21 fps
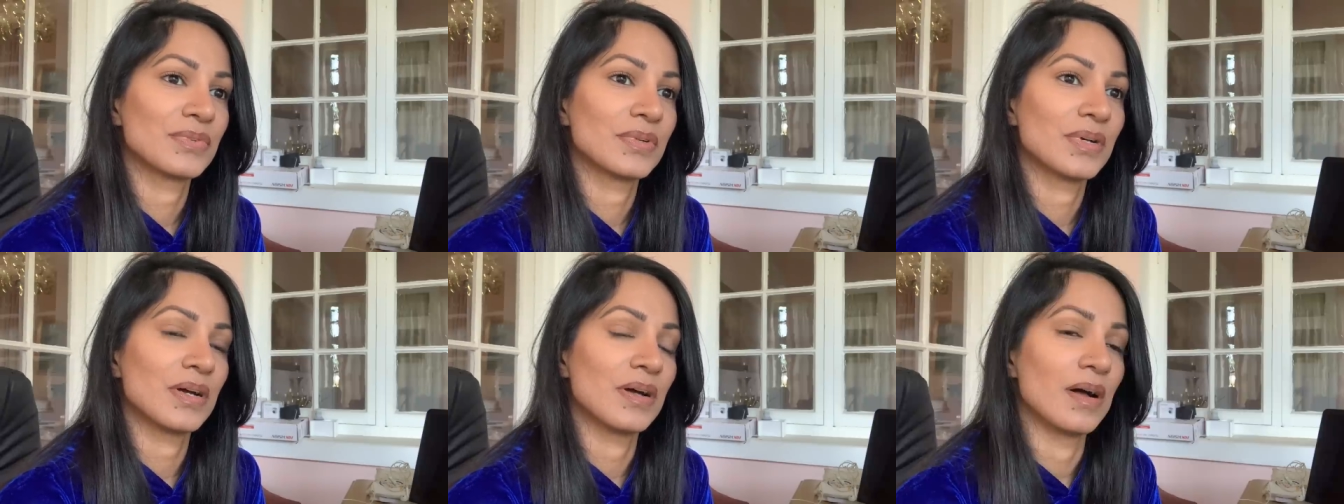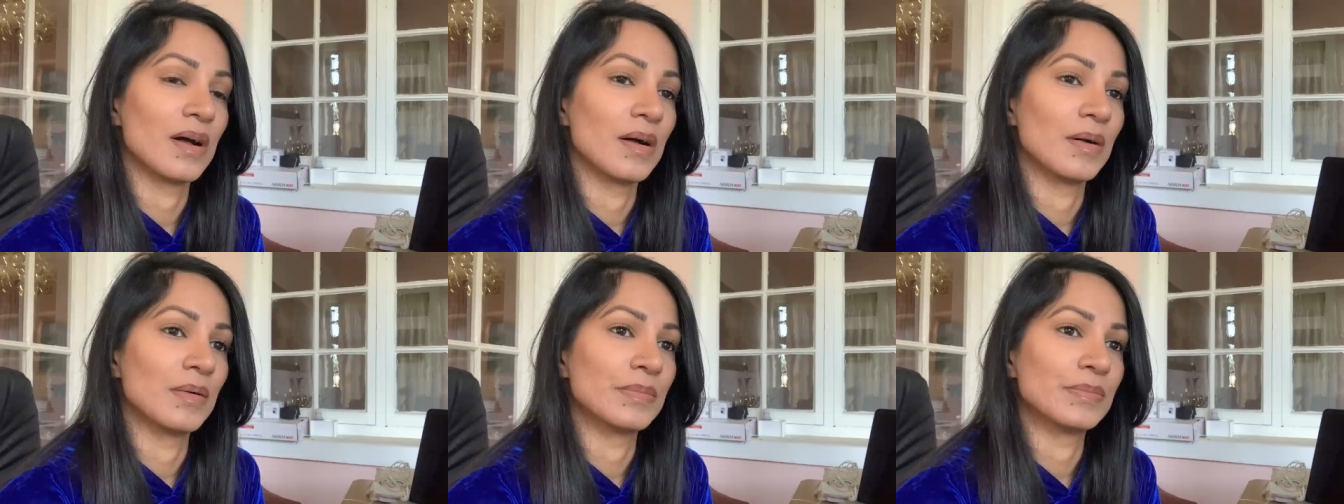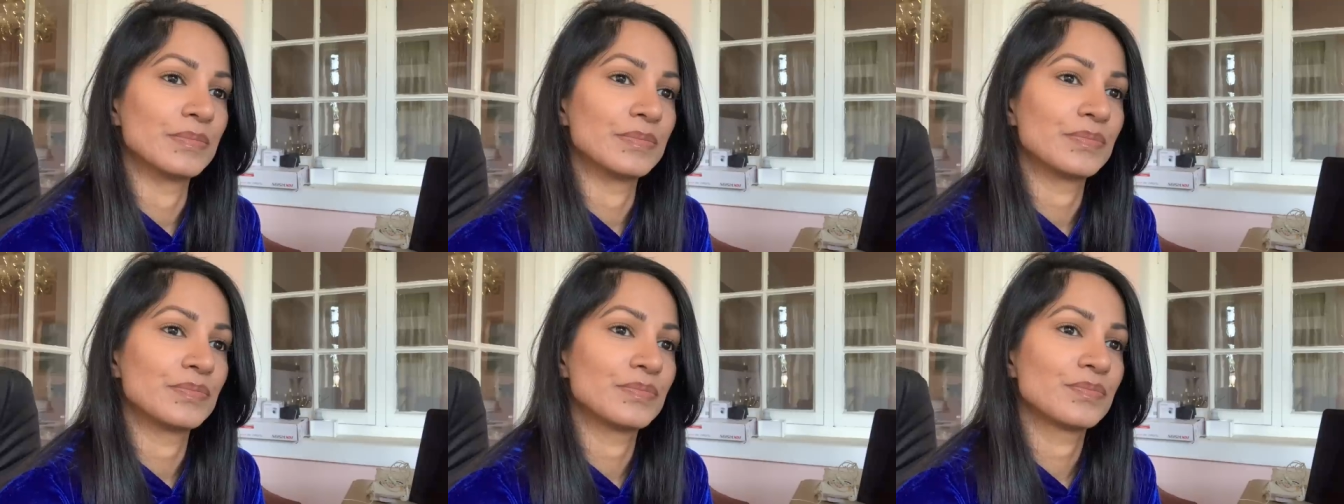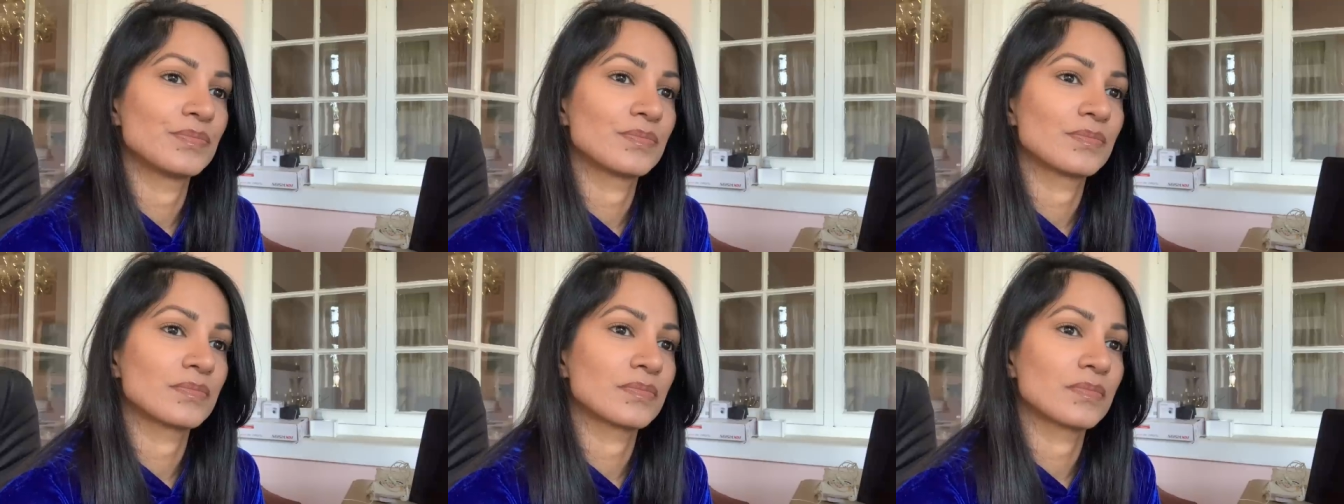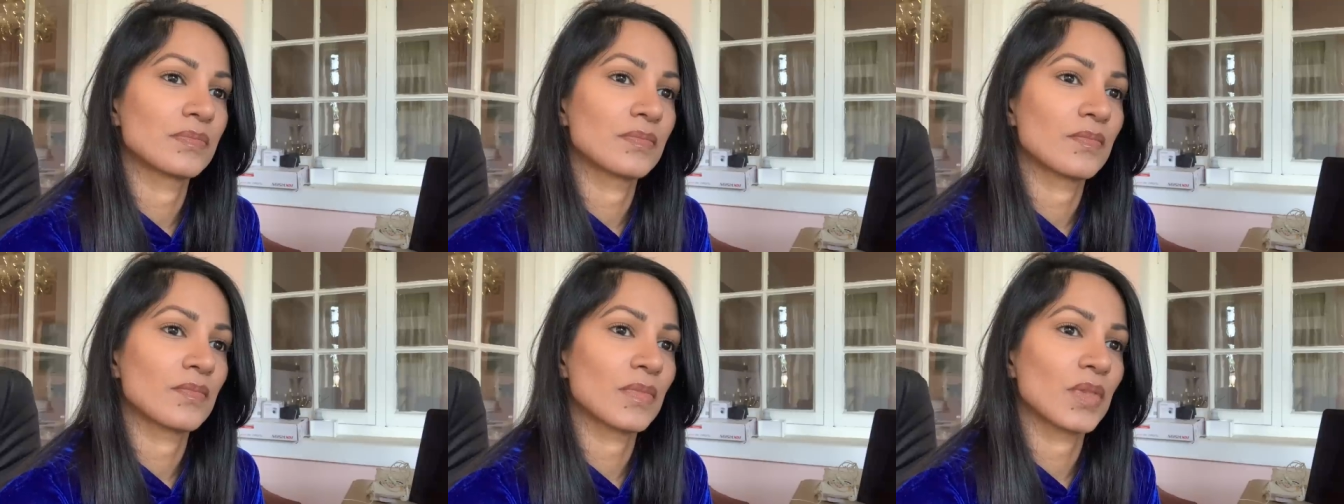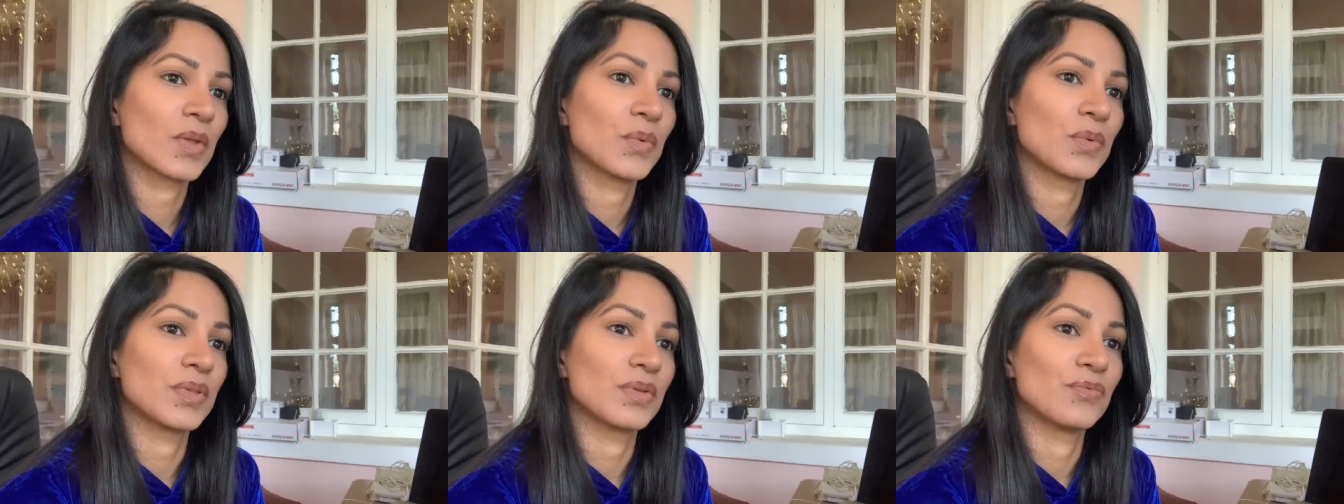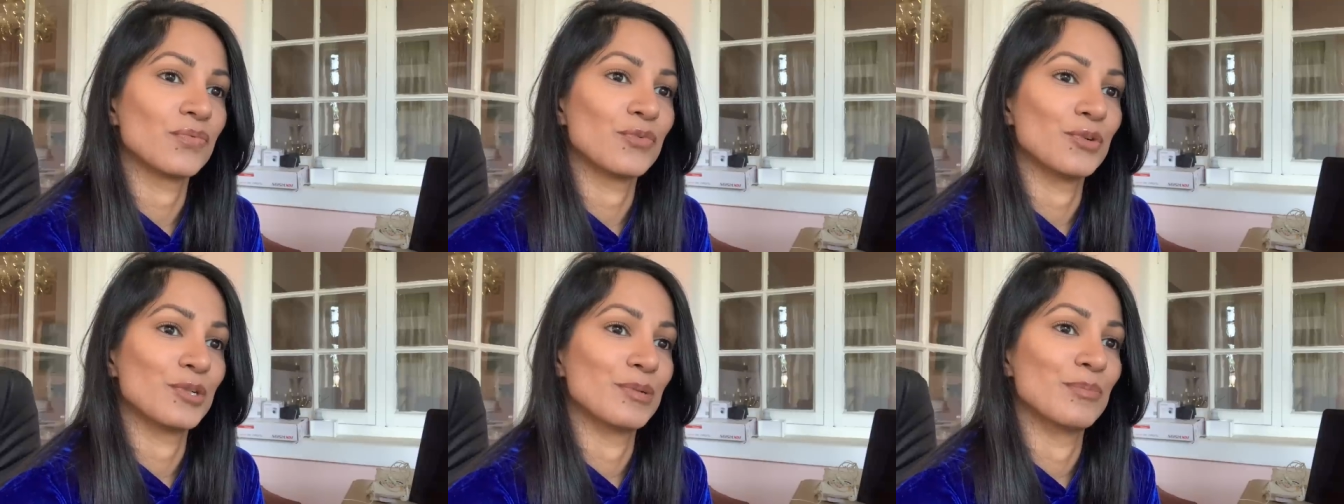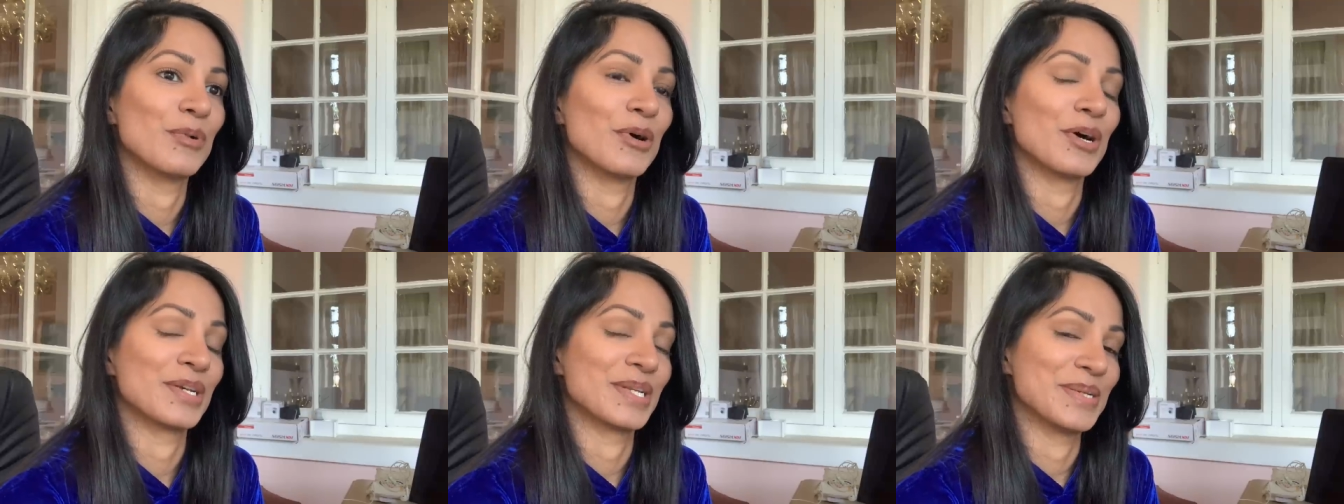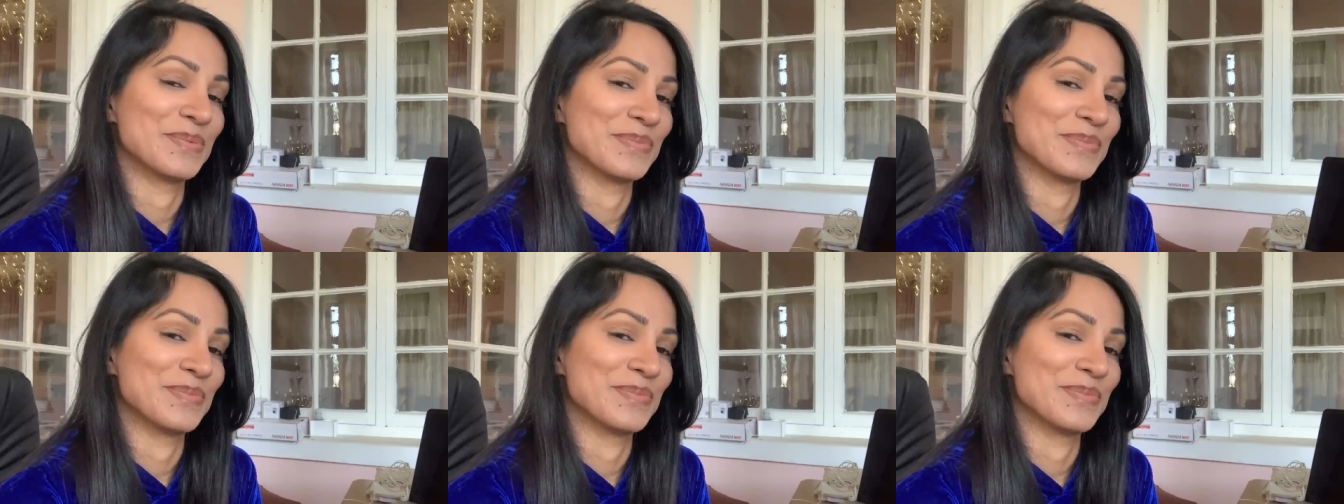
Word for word: um, with a full body